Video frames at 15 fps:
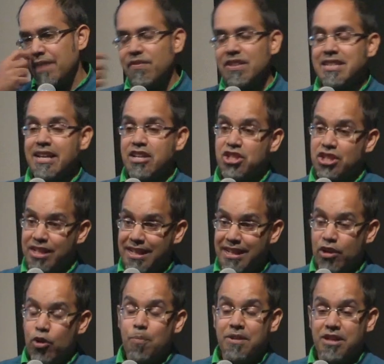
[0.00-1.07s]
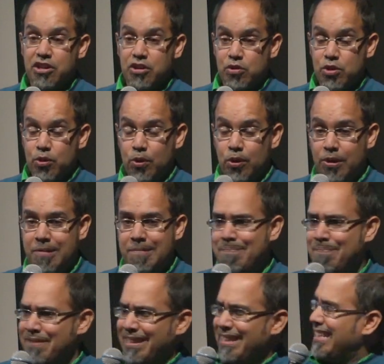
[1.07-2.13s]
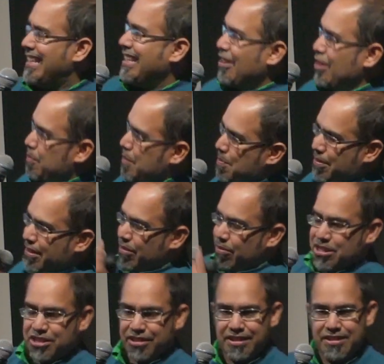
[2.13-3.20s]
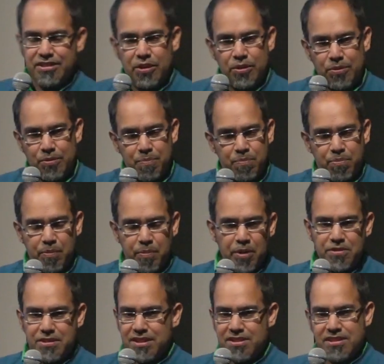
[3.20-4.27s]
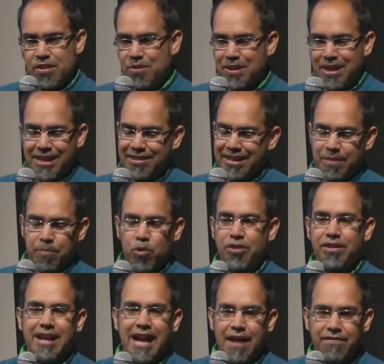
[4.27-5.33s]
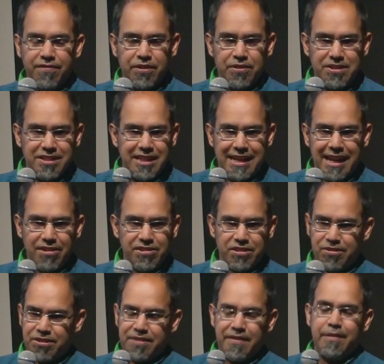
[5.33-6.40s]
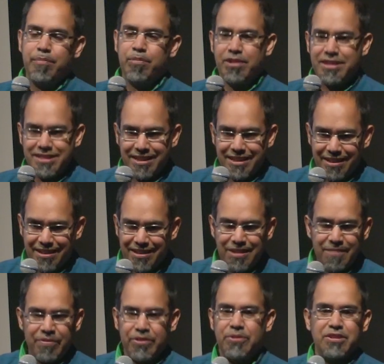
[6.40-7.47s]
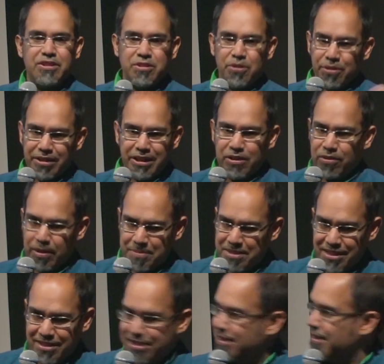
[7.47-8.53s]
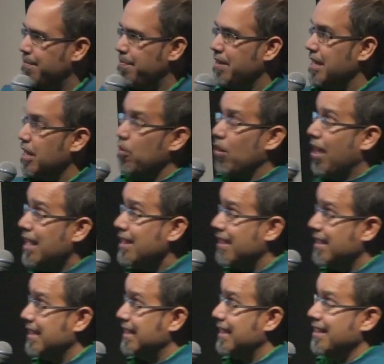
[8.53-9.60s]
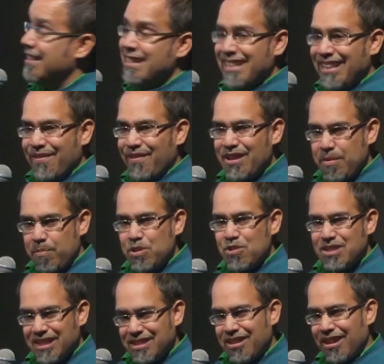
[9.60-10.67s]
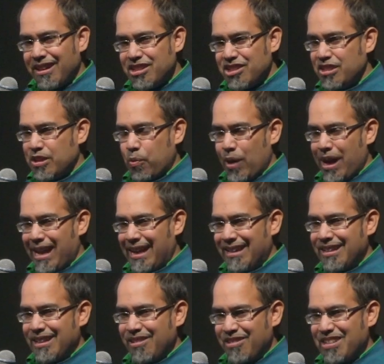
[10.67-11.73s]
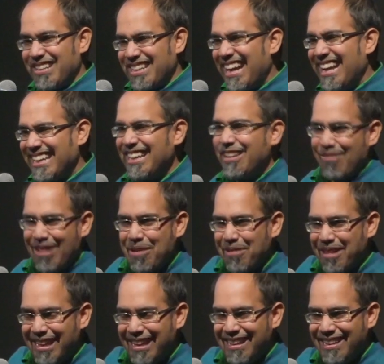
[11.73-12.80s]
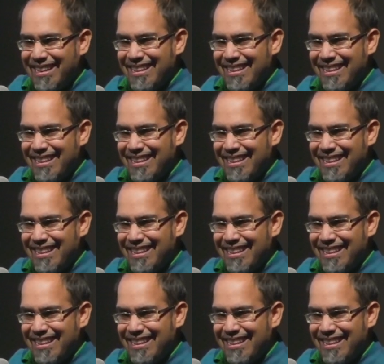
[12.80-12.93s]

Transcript: invitation in. It opened a new door you know, the people that originally proposed this zoning, like more than half of those city councilors are now in prison. So it's a totally corrupt system, and they were highlighting it in a very amusing, tongue-in-cheek way. You can kind of get away with it.